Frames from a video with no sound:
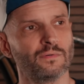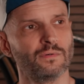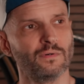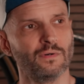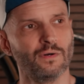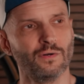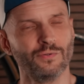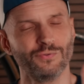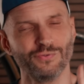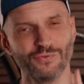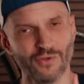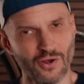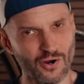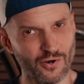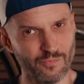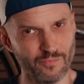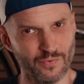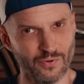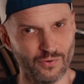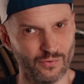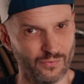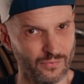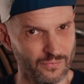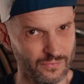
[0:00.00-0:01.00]
on
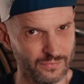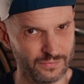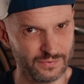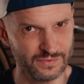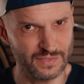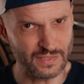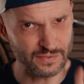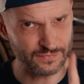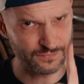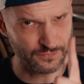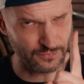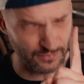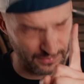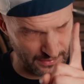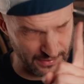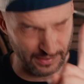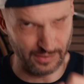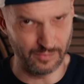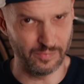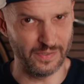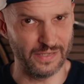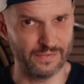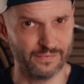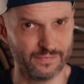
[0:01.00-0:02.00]
Darimo just for a
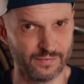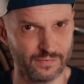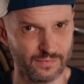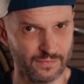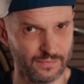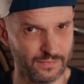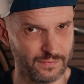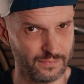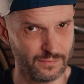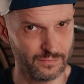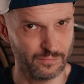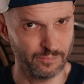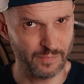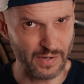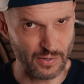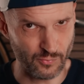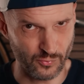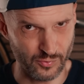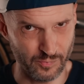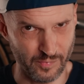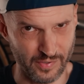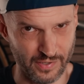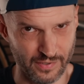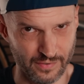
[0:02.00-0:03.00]
little bit. Bear
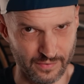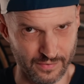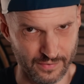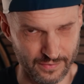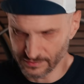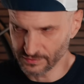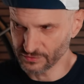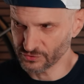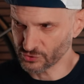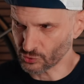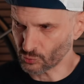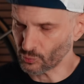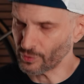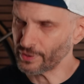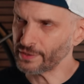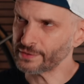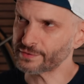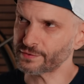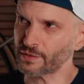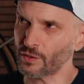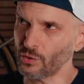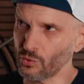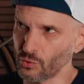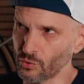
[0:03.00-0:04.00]
with me. So
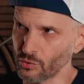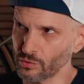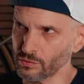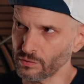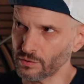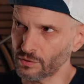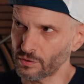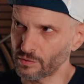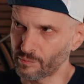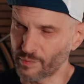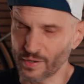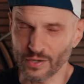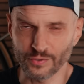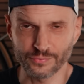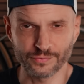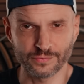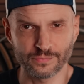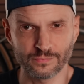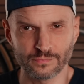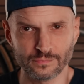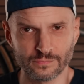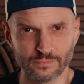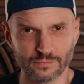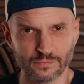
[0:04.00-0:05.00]
it's all
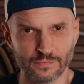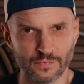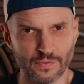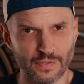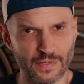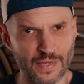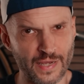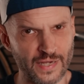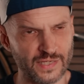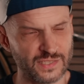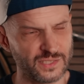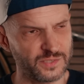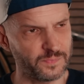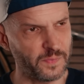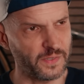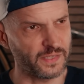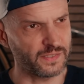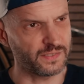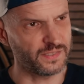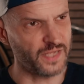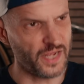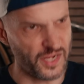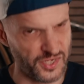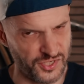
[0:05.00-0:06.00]
about
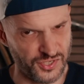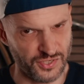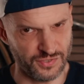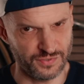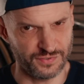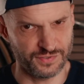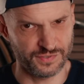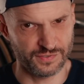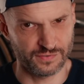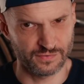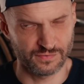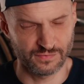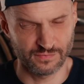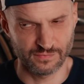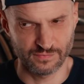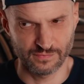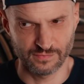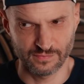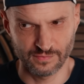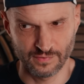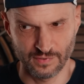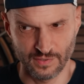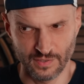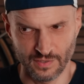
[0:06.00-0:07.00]
expectations.
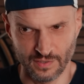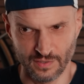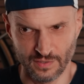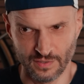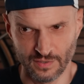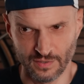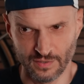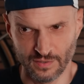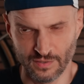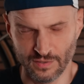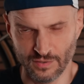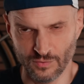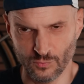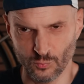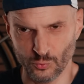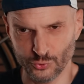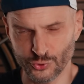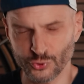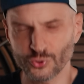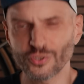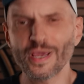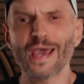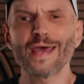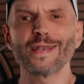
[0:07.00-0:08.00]

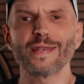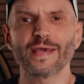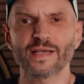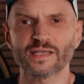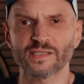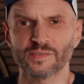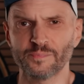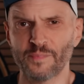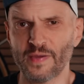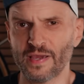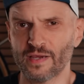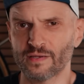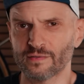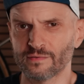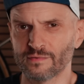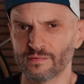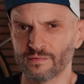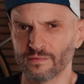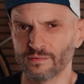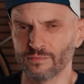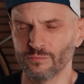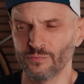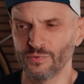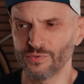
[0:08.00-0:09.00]
What you can
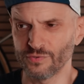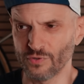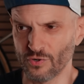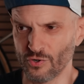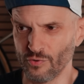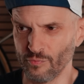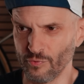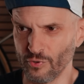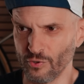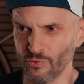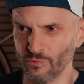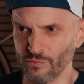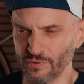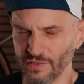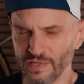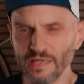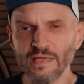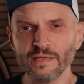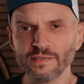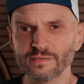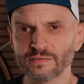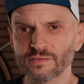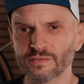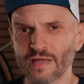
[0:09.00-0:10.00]
expect with Darimo
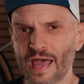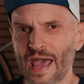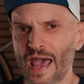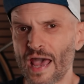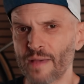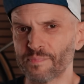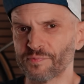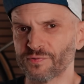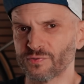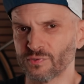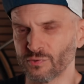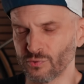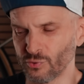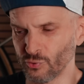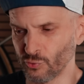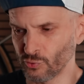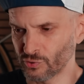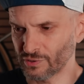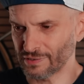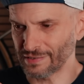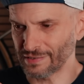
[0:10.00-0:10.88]
is the absolute